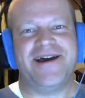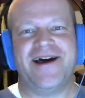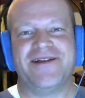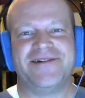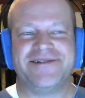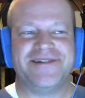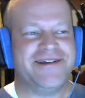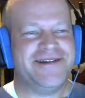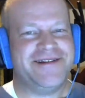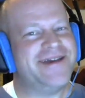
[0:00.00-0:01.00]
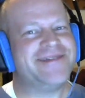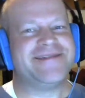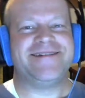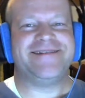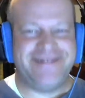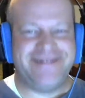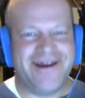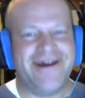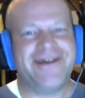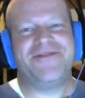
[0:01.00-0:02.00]
dollars does it
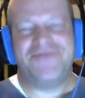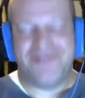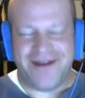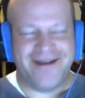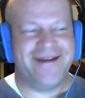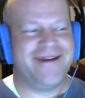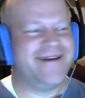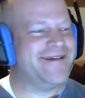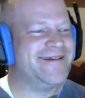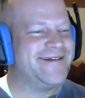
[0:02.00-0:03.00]
just fine.